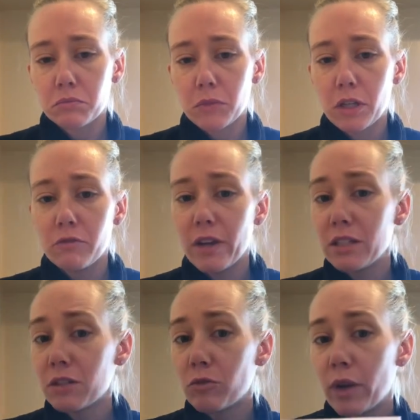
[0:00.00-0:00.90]

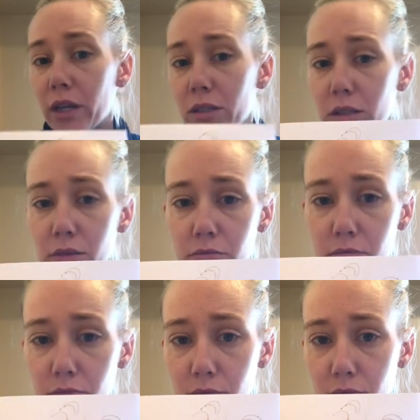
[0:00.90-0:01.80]
inventive ways
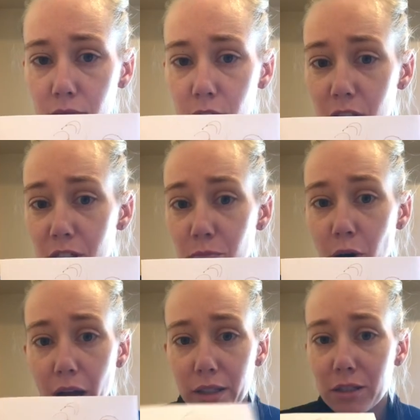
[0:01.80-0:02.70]
to just
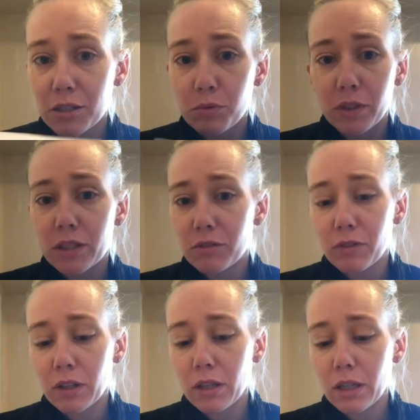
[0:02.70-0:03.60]
practice with
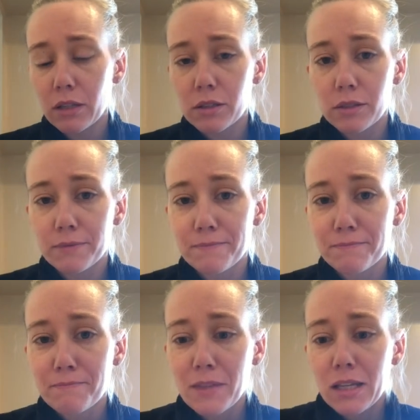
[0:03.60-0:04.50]
different things.
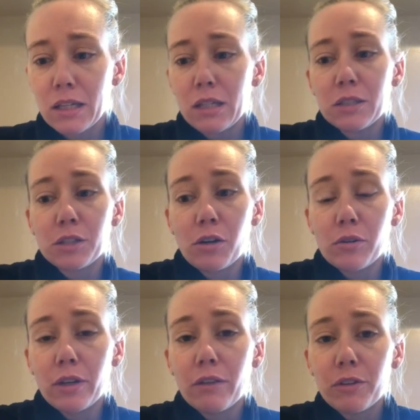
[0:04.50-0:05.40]
So
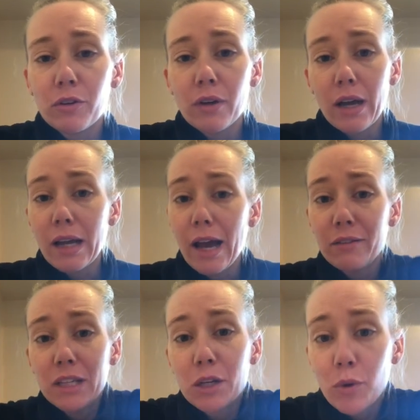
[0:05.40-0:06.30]
if you have
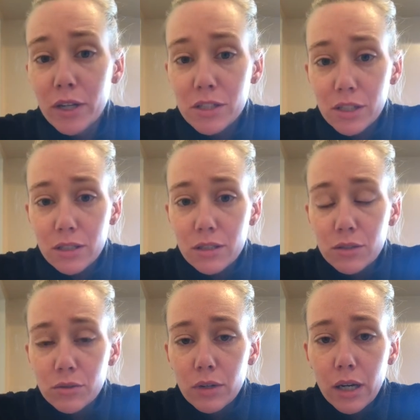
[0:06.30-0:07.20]
any questions
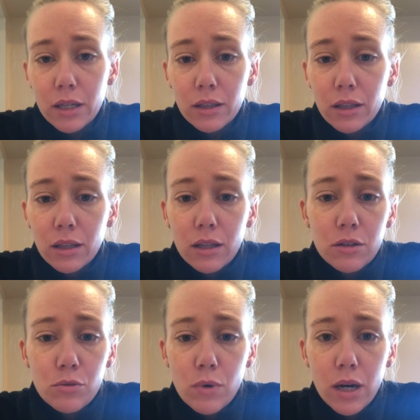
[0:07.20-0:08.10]
or anything that
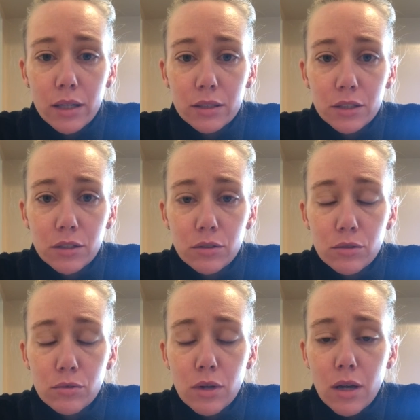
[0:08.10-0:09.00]
you want
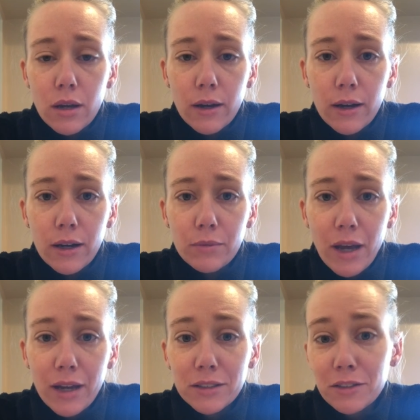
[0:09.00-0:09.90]
to
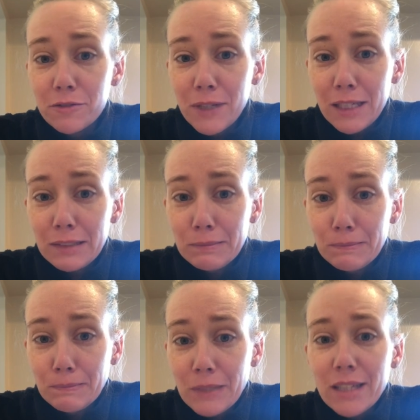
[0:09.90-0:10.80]
ask of me,
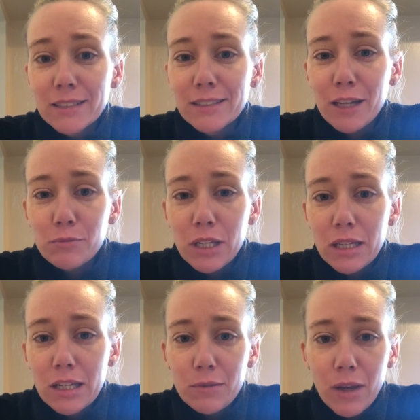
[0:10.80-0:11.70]
send me an
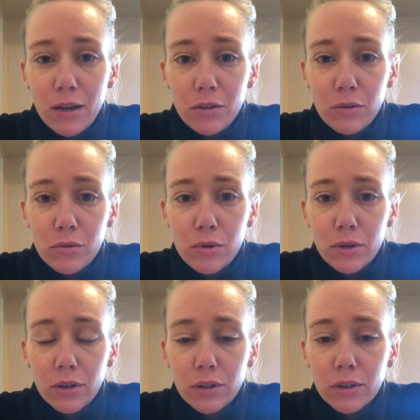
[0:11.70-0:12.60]
email
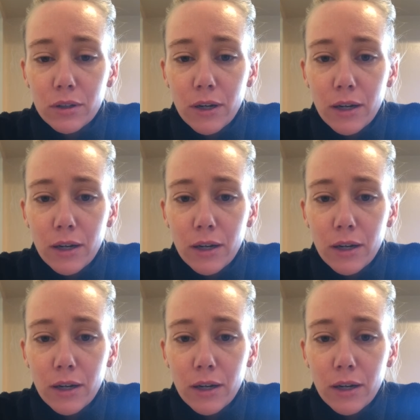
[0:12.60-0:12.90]
or